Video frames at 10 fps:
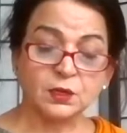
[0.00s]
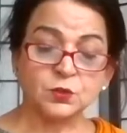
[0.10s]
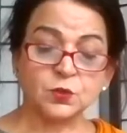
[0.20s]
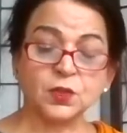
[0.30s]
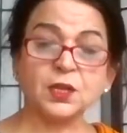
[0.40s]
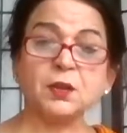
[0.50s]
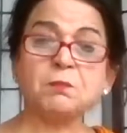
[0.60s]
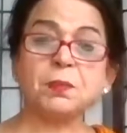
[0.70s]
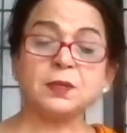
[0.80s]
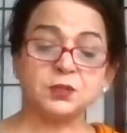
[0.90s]
So the
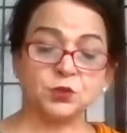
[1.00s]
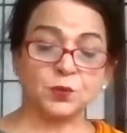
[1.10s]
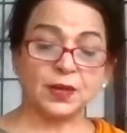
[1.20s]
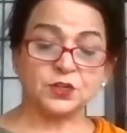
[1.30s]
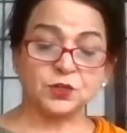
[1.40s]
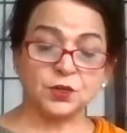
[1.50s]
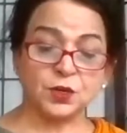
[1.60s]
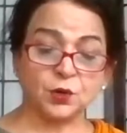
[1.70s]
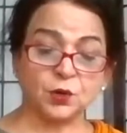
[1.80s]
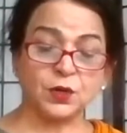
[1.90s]
impulse to action,
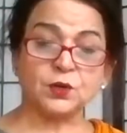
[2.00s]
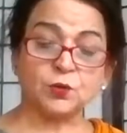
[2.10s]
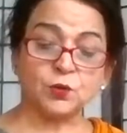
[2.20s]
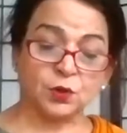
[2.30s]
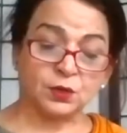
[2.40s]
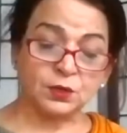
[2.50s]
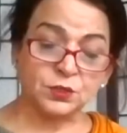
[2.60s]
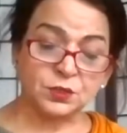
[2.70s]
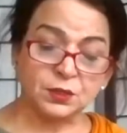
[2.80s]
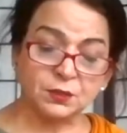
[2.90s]
according to Lord
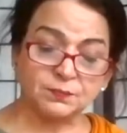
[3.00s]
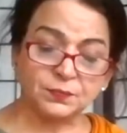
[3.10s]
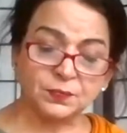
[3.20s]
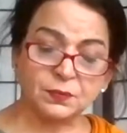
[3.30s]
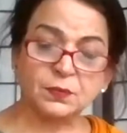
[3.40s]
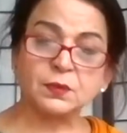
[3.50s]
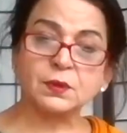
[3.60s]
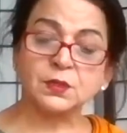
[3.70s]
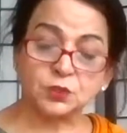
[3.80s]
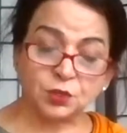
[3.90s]
Krishna,
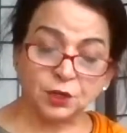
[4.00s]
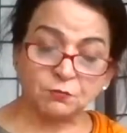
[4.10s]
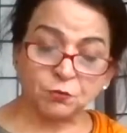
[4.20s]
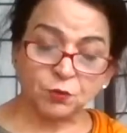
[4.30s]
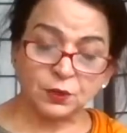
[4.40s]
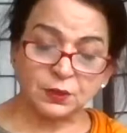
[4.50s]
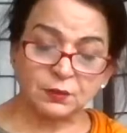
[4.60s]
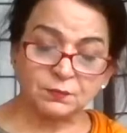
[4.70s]
is threefold.